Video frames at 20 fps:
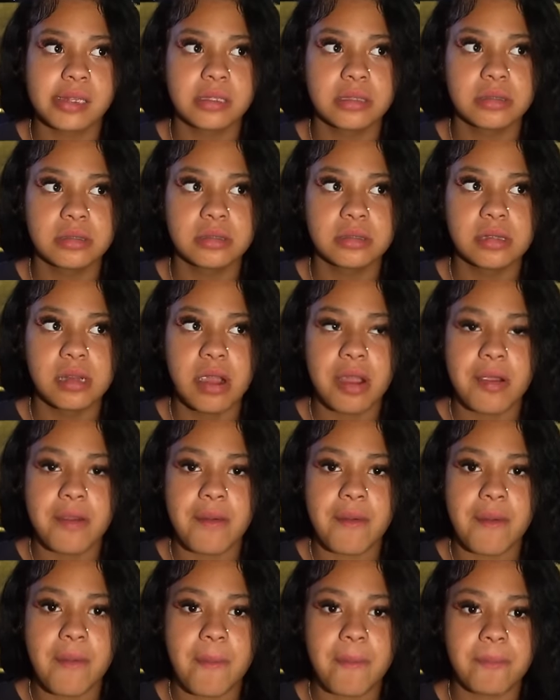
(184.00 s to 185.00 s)

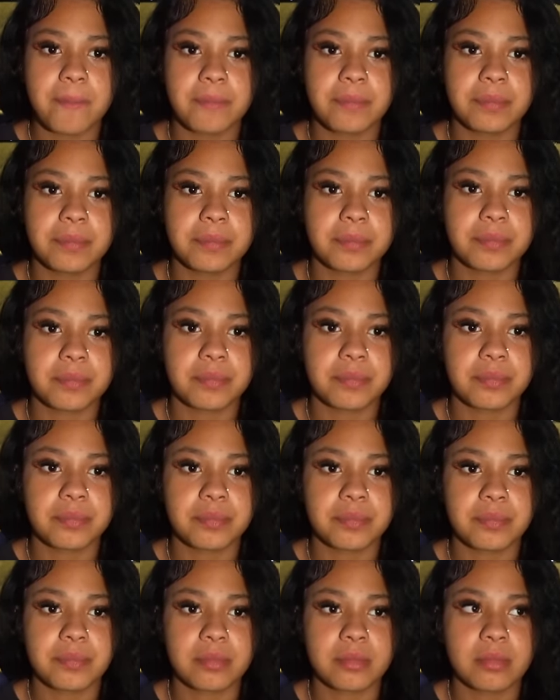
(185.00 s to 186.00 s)

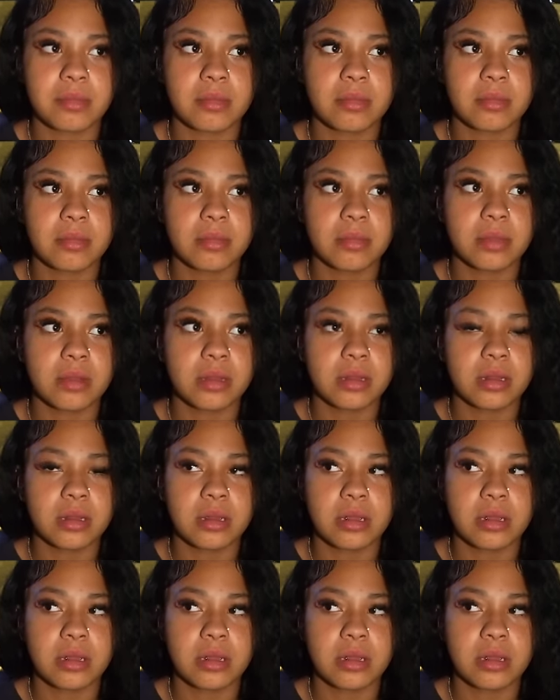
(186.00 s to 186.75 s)
This person isn't speaking.